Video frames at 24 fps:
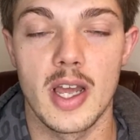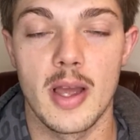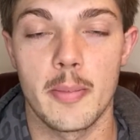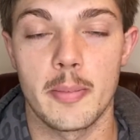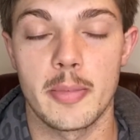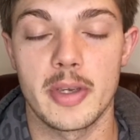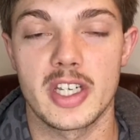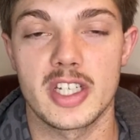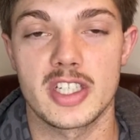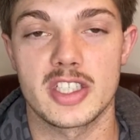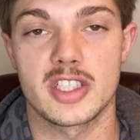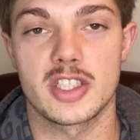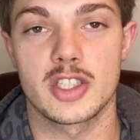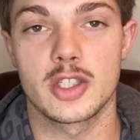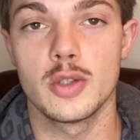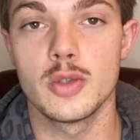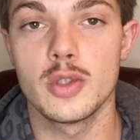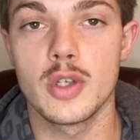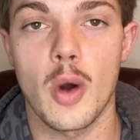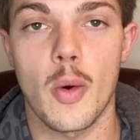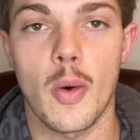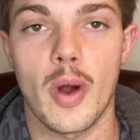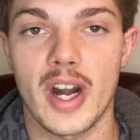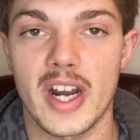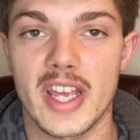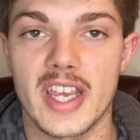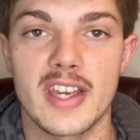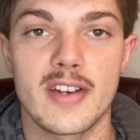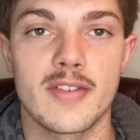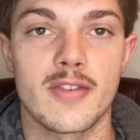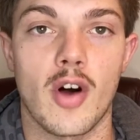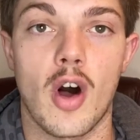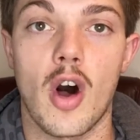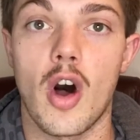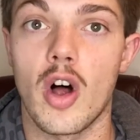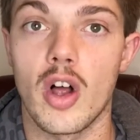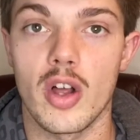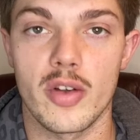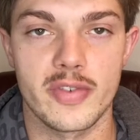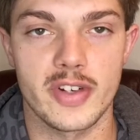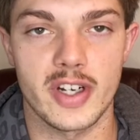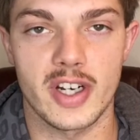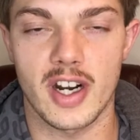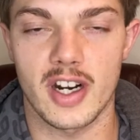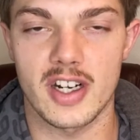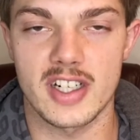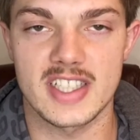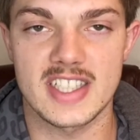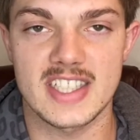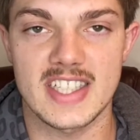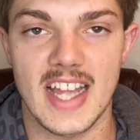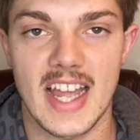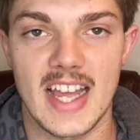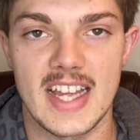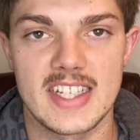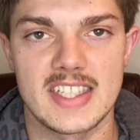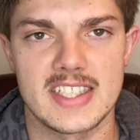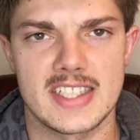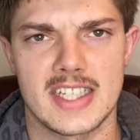because you don't want to give all of your cards 10s